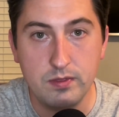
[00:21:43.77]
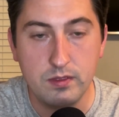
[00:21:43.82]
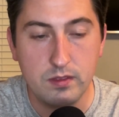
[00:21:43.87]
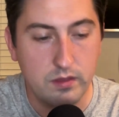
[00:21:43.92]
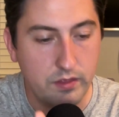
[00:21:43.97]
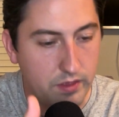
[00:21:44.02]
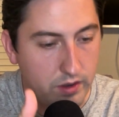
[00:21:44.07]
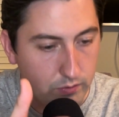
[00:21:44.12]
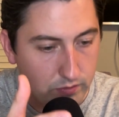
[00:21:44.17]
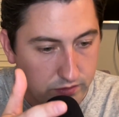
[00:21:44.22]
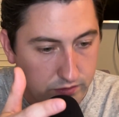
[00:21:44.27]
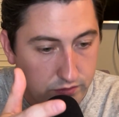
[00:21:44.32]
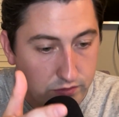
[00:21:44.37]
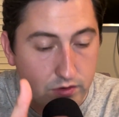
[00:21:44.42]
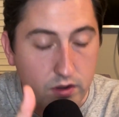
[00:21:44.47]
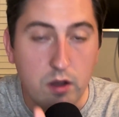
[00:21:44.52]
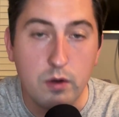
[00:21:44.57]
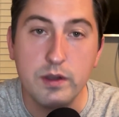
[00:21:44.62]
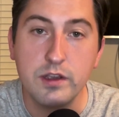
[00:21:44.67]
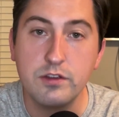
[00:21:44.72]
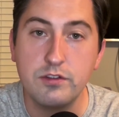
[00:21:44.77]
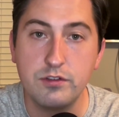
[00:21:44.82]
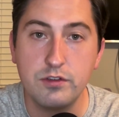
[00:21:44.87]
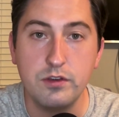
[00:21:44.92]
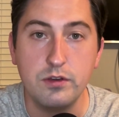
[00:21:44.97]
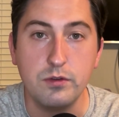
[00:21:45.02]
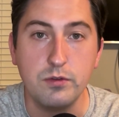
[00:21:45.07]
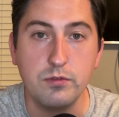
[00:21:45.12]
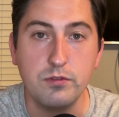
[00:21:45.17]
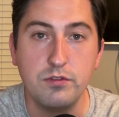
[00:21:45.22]
There is no
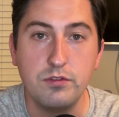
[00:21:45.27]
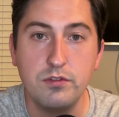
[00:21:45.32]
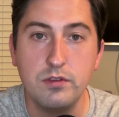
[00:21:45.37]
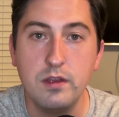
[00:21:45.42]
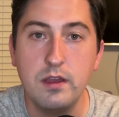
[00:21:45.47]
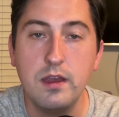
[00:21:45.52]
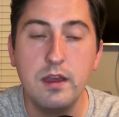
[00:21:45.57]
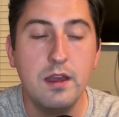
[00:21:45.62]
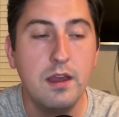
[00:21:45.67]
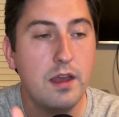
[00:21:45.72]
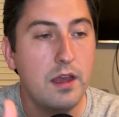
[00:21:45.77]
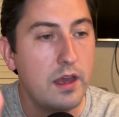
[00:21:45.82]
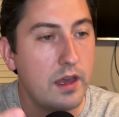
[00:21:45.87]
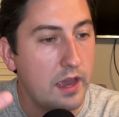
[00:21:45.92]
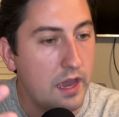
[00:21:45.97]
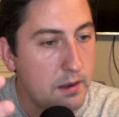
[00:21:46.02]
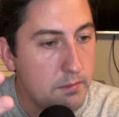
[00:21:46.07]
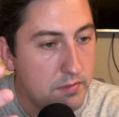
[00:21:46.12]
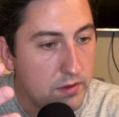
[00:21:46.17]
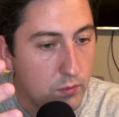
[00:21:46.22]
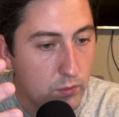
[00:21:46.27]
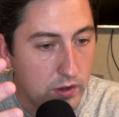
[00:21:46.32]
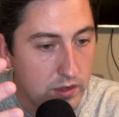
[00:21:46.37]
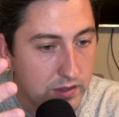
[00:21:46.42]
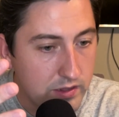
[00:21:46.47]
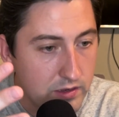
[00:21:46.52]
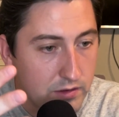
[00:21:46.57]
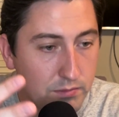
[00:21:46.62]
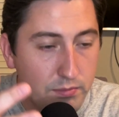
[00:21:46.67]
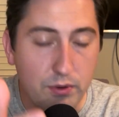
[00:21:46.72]
excuse. And be
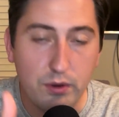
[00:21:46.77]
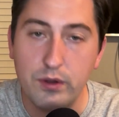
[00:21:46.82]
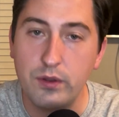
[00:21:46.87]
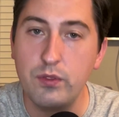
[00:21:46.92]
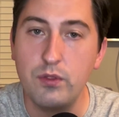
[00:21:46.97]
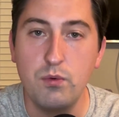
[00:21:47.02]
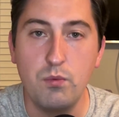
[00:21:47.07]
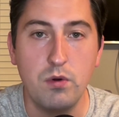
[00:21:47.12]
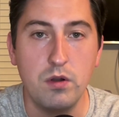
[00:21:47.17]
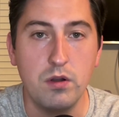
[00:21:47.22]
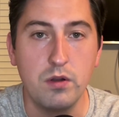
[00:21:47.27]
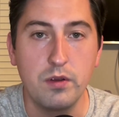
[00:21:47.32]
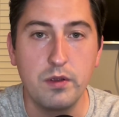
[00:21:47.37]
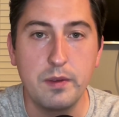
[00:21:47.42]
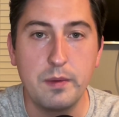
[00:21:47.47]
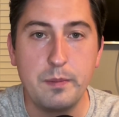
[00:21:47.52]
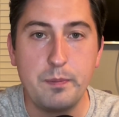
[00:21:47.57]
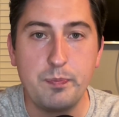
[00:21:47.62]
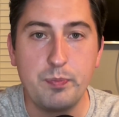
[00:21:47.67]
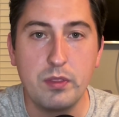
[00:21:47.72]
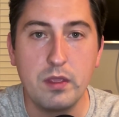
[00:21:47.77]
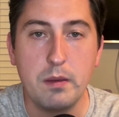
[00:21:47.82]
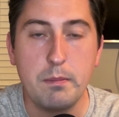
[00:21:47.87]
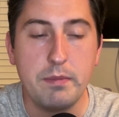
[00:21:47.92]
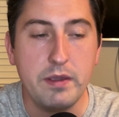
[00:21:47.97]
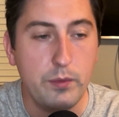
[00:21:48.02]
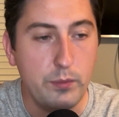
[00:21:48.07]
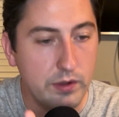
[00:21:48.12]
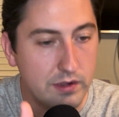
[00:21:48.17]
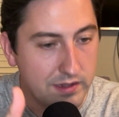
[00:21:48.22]
willing to put in the work.
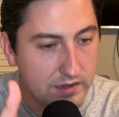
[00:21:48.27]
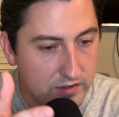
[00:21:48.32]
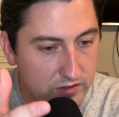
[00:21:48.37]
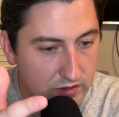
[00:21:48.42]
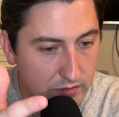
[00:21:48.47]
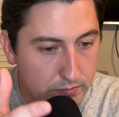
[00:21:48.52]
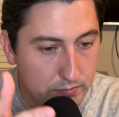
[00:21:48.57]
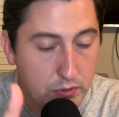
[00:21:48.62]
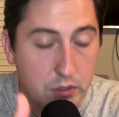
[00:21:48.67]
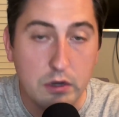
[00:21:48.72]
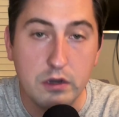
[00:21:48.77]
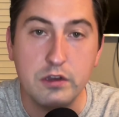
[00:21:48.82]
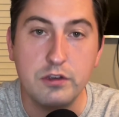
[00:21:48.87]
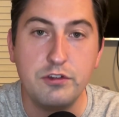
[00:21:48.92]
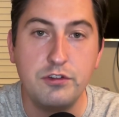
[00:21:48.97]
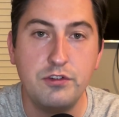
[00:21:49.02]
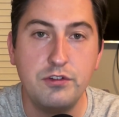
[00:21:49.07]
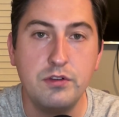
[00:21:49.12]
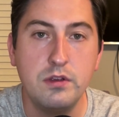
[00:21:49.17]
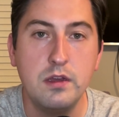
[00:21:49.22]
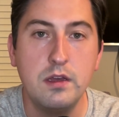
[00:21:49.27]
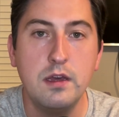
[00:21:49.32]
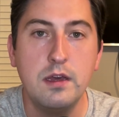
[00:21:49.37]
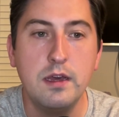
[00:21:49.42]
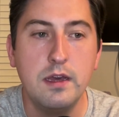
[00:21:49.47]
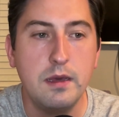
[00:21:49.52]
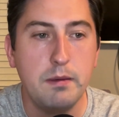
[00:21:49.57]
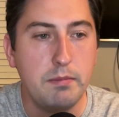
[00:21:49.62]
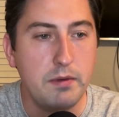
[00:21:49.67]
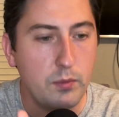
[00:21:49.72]
Be willing to push.
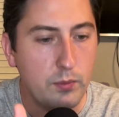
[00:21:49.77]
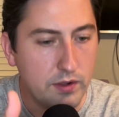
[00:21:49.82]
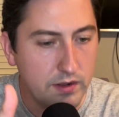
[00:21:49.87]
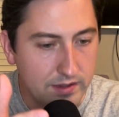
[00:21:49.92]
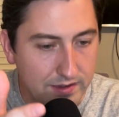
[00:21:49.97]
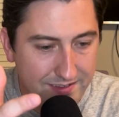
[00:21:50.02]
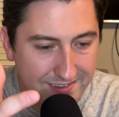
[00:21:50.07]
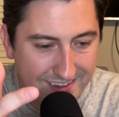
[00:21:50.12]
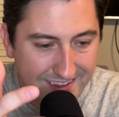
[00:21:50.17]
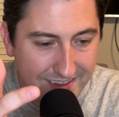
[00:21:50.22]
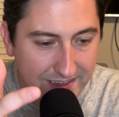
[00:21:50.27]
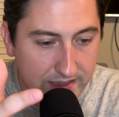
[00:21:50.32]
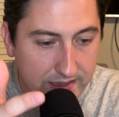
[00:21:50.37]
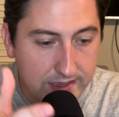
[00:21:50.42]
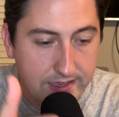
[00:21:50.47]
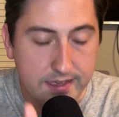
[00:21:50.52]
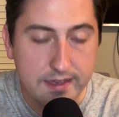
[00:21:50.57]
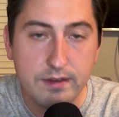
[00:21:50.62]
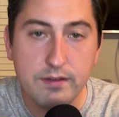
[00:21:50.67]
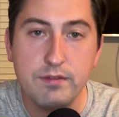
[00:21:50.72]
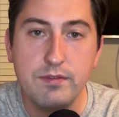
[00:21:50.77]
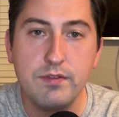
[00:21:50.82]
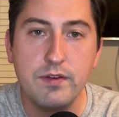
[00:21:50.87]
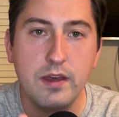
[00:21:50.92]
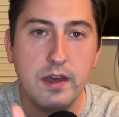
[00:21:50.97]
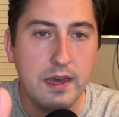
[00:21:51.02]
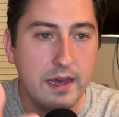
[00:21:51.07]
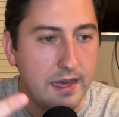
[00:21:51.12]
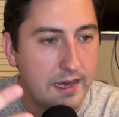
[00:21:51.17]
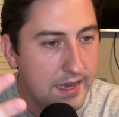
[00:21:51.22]
Be willing to give
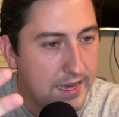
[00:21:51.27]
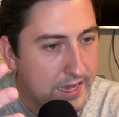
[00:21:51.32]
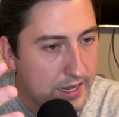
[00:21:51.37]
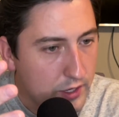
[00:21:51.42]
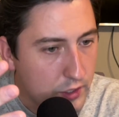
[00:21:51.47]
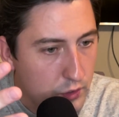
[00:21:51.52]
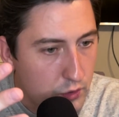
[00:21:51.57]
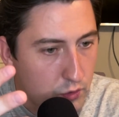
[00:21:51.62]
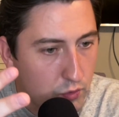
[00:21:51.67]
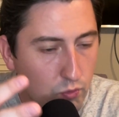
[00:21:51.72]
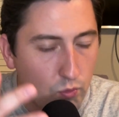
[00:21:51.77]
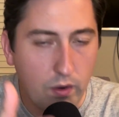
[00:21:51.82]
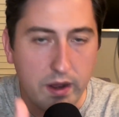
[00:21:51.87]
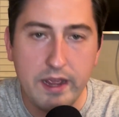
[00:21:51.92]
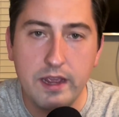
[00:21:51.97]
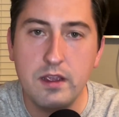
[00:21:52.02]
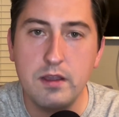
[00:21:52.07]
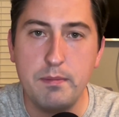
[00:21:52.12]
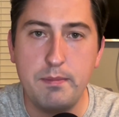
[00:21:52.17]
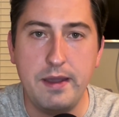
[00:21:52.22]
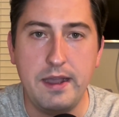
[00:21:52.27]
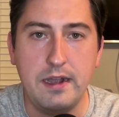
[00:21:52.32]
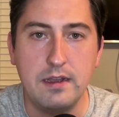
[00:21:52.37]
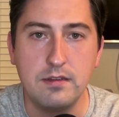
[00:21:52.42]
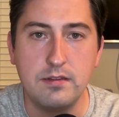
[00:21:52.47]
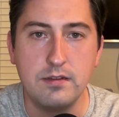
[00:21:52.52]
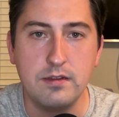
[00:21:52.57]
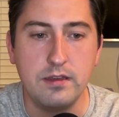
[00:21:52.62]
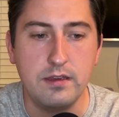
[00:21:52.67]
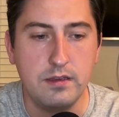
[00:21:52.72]
in a great
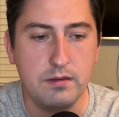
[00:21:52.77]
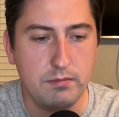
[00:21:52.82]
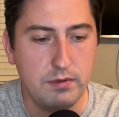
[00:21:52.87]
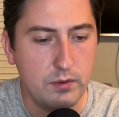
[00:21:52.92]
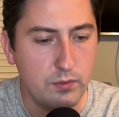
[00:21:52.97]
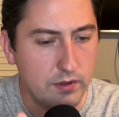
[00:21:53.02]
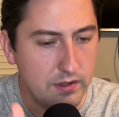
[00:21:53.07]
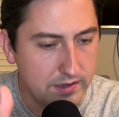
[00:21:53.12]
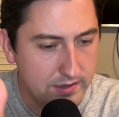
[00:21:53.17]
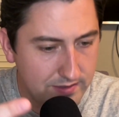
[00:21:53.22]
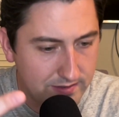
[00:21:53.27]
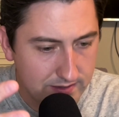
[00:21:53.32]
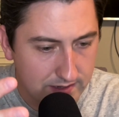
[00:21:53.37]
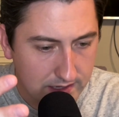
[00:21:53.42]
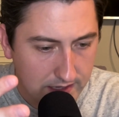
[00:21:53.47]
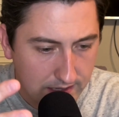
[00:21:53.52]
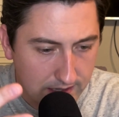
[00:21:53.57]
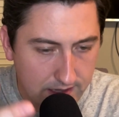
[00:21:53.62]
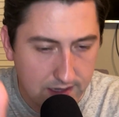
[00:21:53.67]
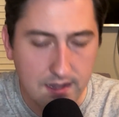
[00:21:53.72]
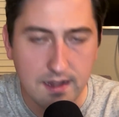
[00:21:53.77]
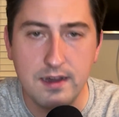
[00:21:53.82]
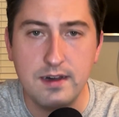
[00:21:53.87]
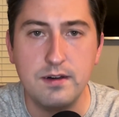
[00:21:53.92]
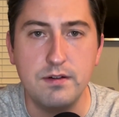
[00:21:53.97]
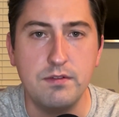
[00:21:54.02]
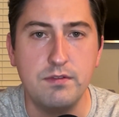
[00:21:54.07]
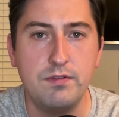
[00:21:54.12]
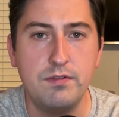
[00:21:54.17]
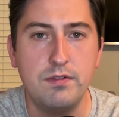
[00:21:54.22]
capacity. Be willing to
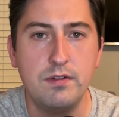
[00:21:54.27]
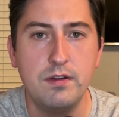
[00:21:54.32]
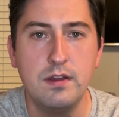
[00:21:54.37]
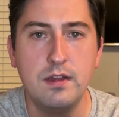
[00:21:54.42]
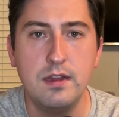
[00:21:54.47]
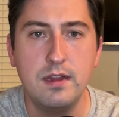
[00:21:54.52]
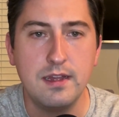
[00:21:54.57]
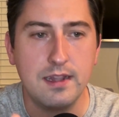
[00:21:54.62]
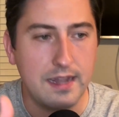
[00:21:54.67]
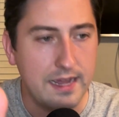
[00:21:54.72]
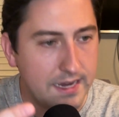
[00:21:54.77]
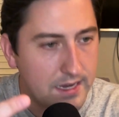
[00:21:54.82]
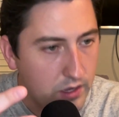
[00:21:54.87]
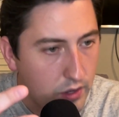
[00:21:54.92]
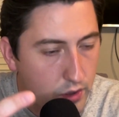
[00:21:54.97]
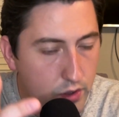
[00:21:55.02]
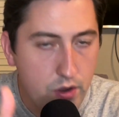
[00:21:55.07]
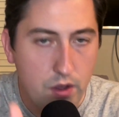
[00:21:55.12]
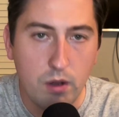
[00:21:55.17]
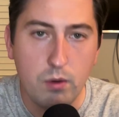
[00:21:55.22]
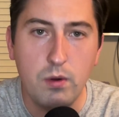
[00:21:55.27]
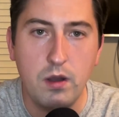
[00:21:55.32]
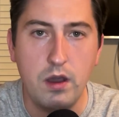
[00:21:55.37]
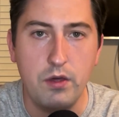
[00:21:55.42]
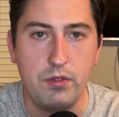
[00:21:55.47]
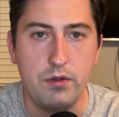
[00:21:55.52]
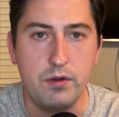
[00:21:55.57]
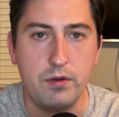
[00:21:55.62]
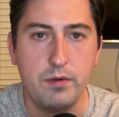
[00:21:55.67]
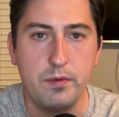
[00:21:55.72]
love like no
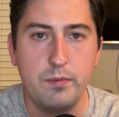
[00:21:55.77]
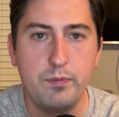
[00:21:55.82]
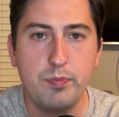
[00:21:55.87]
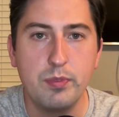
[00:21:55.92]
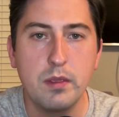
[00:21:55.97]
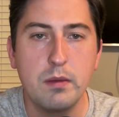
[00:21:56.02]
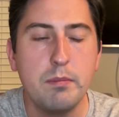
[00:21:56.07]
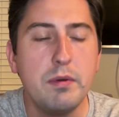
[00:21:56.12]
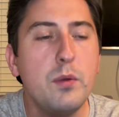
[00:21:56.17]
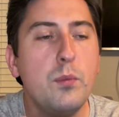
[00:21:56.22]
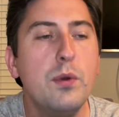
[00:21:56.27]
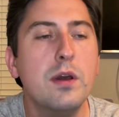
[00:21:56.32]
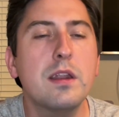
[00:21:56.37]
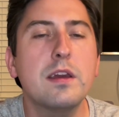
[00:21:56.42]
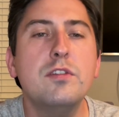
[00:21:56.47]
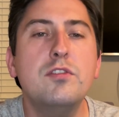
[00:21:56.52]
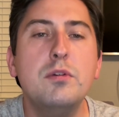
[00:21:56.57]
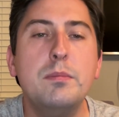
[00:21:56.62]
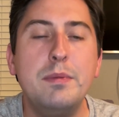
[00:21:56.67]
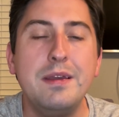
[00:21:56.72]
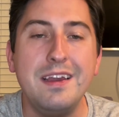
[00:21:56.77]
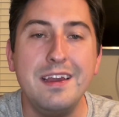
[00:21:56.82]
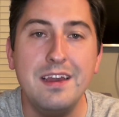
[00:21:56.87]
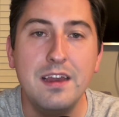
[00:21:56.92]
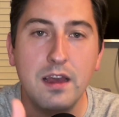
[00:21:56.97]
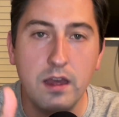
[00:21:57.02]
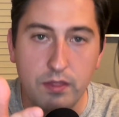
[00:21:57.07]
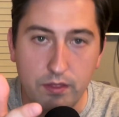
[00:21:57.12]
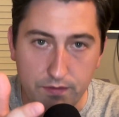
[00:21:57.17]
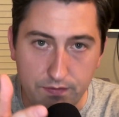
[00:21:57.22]
other. Be willing to be
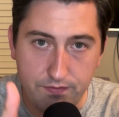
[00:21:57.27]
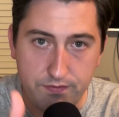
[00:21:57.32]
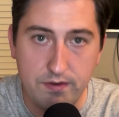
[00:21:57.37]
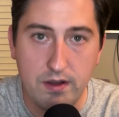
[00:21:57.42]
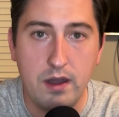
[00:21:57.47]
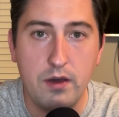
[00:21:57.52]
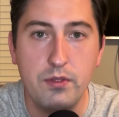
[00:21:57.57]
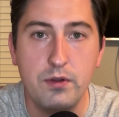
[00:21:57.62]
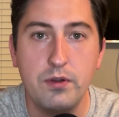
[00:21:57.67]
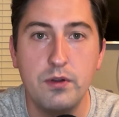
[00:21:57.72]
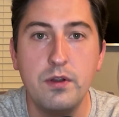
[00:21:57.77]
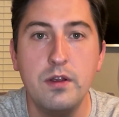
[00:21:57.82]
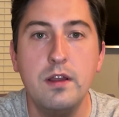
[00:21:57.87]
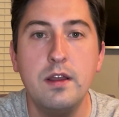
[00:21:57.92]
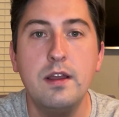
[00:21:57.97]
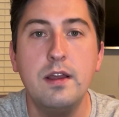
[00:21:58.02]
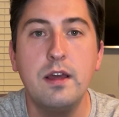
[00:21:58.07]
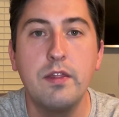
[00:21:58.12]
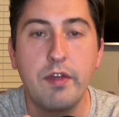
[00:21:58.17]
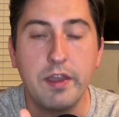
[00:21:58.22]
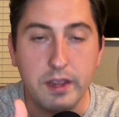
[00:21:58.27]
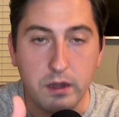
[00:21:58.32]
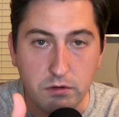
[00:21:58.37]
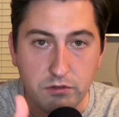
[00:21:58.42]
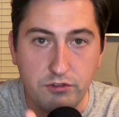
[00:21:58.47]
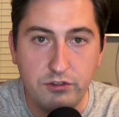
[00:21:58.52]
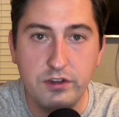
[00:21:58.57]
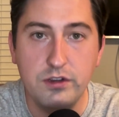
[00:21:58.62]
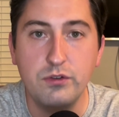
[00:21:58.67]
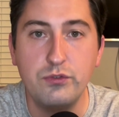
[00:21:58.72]
the father that your
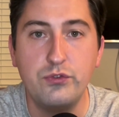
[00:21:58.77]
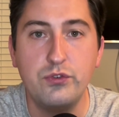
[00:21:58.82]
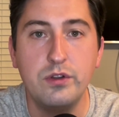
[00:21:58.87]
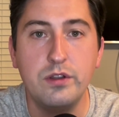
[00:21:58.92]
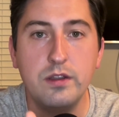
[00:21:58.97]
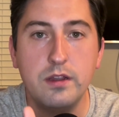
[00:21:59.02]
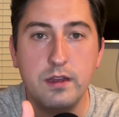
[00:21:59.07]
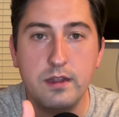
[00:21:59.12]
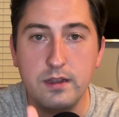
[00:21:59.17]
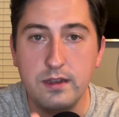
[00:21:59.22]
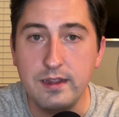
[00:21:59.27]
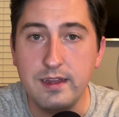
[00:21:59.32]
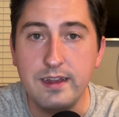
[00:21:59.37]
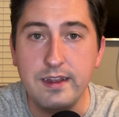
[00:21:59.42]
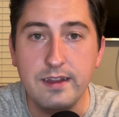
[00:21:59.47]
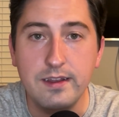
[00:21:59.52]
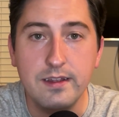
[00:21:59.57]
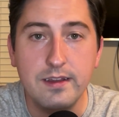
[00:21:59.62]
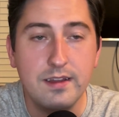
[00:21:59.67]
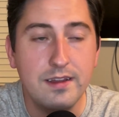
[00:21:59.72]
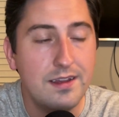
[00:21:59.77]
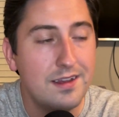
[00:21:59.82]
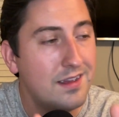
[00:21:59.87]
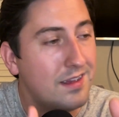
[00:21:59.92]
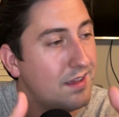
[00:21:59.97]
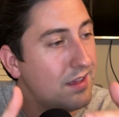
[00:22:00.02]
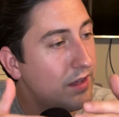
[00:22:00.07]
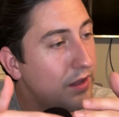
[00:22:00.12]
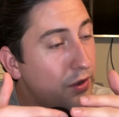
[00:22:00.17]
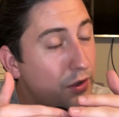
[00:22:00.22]
children need,
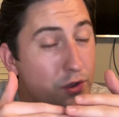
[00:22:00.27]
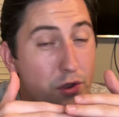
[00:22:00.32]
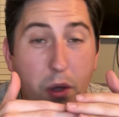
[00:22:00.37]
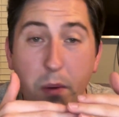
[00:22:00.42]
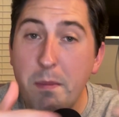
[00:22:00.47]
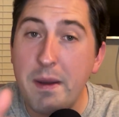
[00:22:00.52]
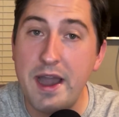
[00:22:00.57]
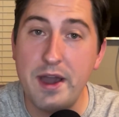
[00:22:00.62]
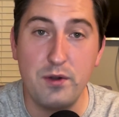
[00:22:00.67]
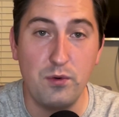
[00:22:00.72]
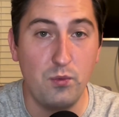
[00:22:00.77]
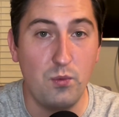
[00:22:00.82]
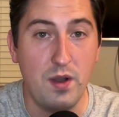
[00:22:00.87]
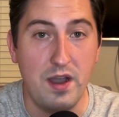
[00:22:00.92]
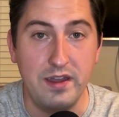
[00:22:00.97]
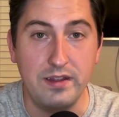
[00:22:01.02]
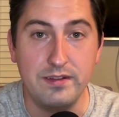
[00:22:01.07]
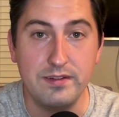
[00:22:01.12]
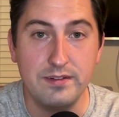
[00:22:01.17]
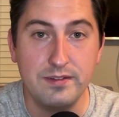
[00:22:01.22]
no matter what.